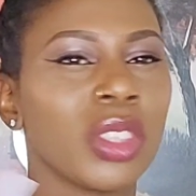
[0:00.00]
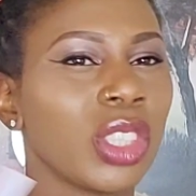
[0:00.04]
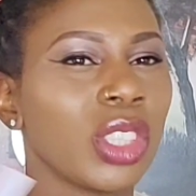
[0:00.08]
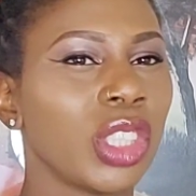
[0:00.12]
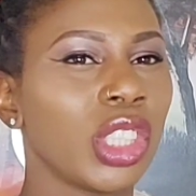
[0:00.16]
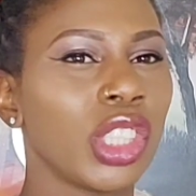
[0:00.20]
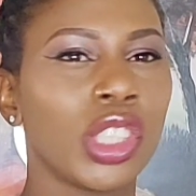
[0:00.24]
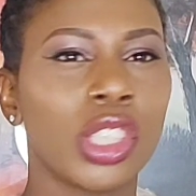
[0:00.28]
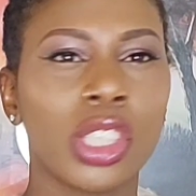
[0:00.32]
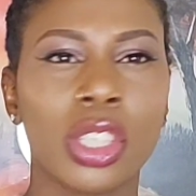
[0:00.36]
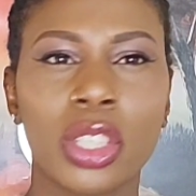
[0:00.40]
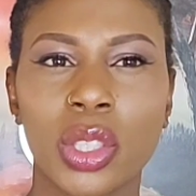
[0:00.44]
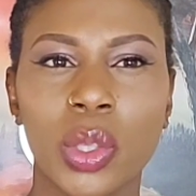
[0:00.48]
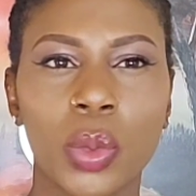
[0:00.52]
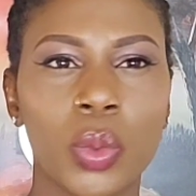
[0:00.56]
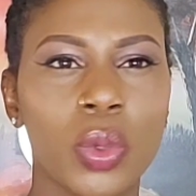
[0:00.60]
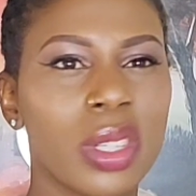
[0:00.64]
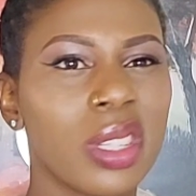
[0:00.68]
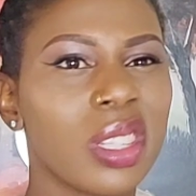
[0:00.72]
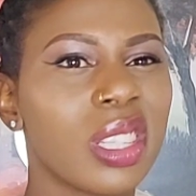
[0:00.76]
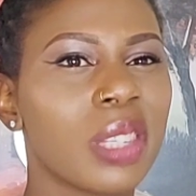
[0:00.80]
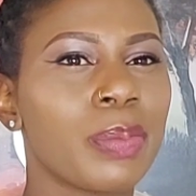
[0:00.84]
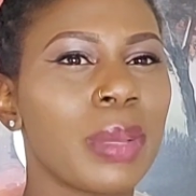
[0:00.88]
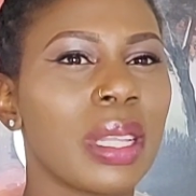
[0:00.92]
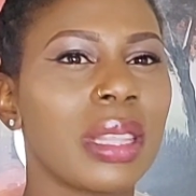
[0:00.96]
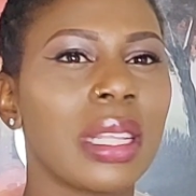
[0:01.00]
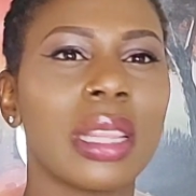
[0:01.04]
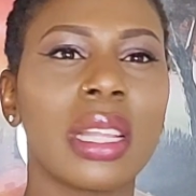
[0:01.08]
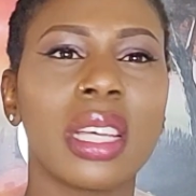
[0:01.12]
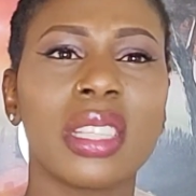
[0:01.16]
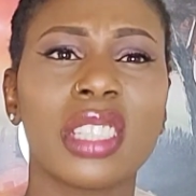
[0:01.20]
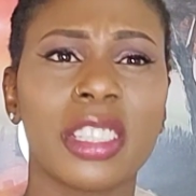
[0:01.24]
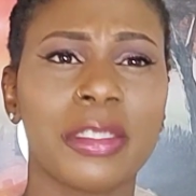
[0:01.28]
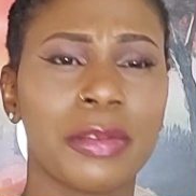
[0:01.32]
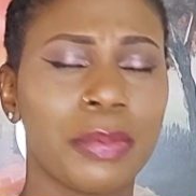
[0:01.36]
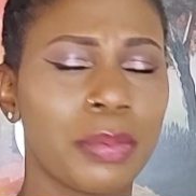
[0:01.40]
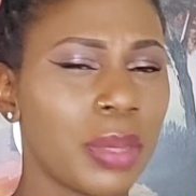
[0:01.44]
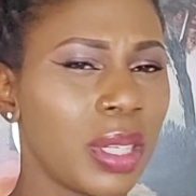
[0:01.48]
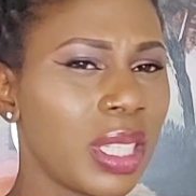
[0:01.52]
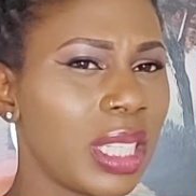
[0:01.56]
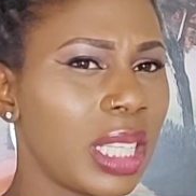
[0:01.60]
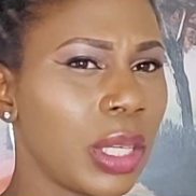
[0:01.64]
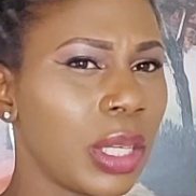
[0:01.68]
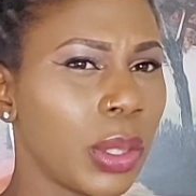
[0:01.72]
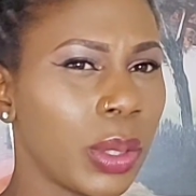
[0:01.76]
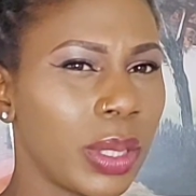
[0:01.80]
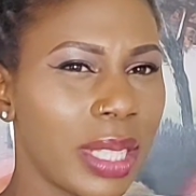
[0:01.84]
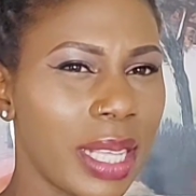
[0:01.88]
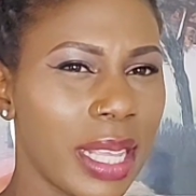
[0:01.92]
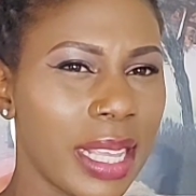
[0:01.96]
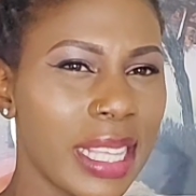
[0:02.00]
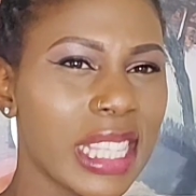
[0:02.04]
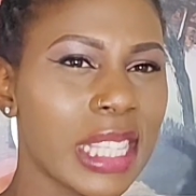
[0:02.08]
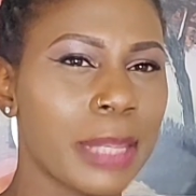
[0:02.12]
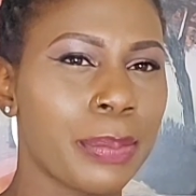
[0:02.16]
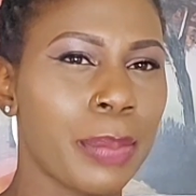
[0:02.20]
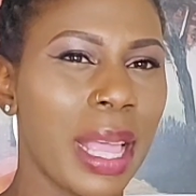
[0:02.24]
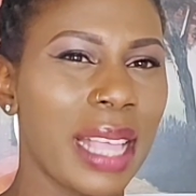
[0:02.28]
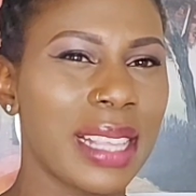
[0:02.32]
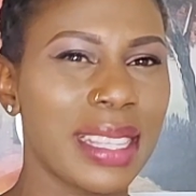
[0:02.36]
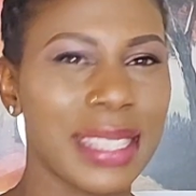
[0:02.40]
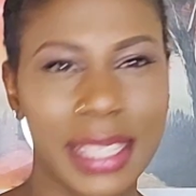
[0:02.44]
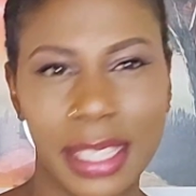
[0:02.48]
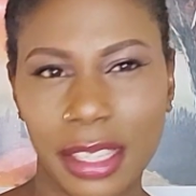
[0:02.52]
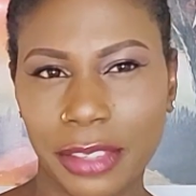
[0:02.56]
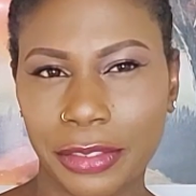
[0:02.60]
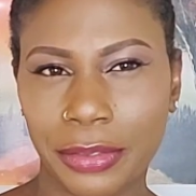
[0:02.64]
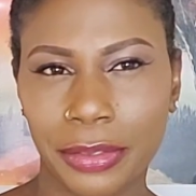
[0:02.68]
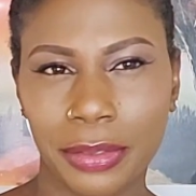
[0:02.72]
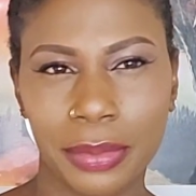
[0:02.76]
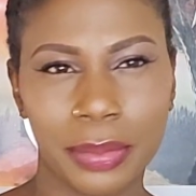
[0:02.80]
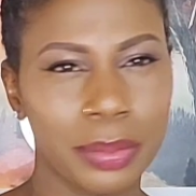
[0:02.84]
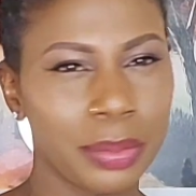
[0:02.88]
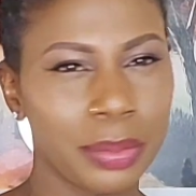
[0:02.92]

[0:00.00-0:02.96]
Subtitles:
You just don't want to spend a lot of money on the expensive